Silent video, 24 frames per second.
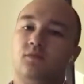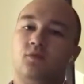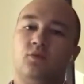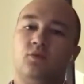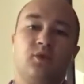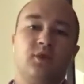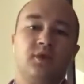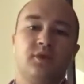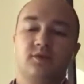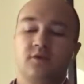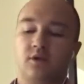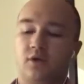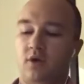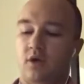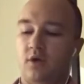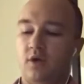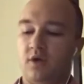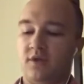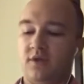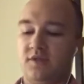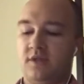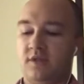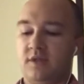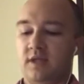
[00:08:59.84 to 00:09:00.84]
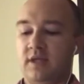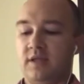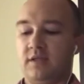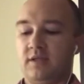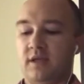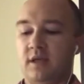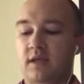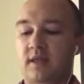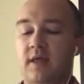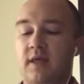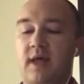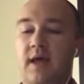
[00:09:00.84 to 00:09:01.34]
realtor costs and things
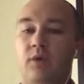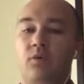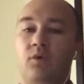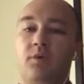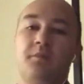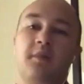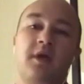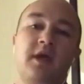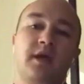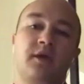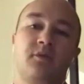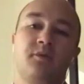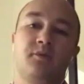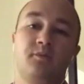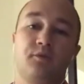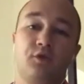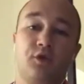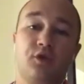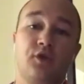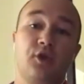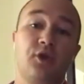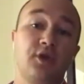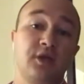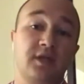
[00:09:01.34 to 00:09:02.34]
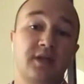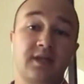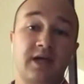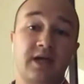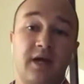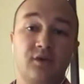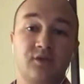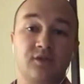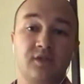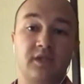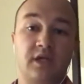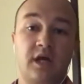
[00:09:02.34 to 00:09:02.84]
like that, we made
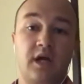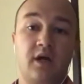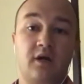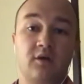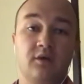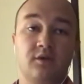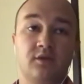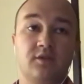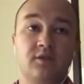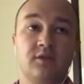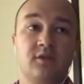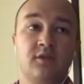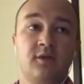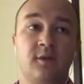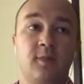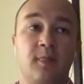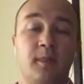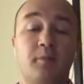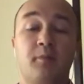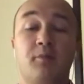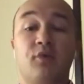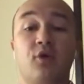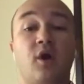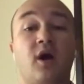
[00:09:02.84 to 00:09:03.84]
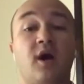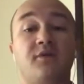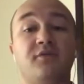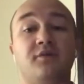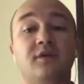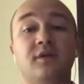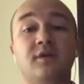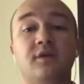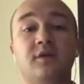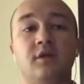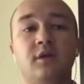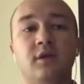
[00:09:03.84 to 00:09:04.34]
$30,000
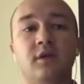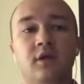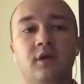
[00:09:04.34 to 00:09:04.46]
profit.